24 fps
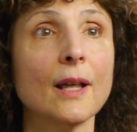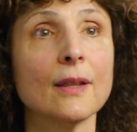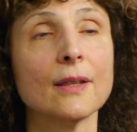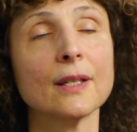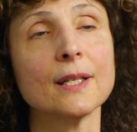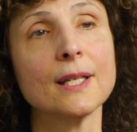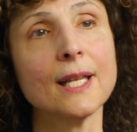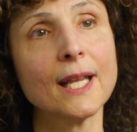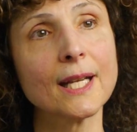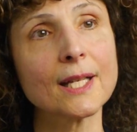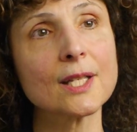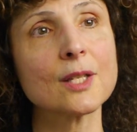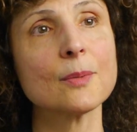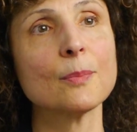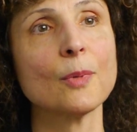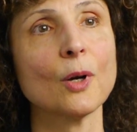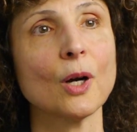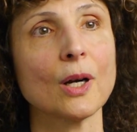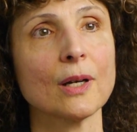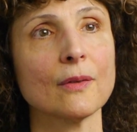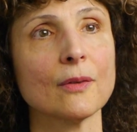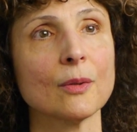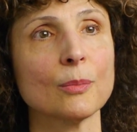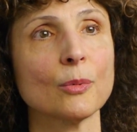The next
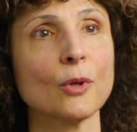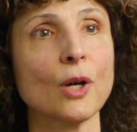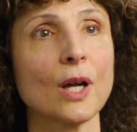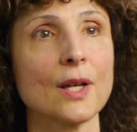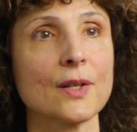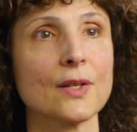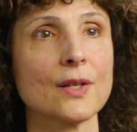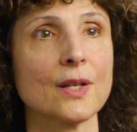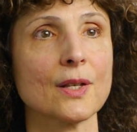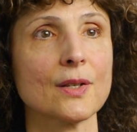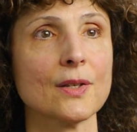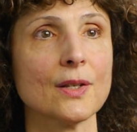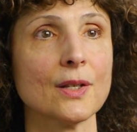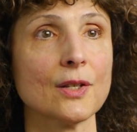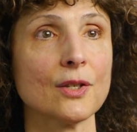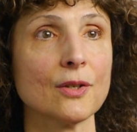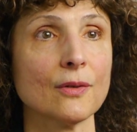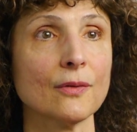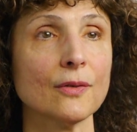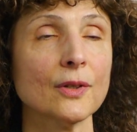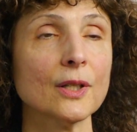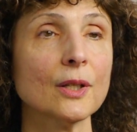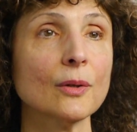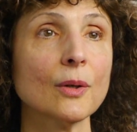part of the process is
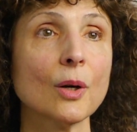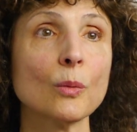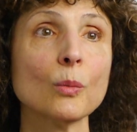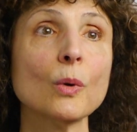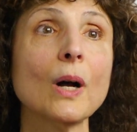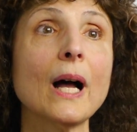to figure out,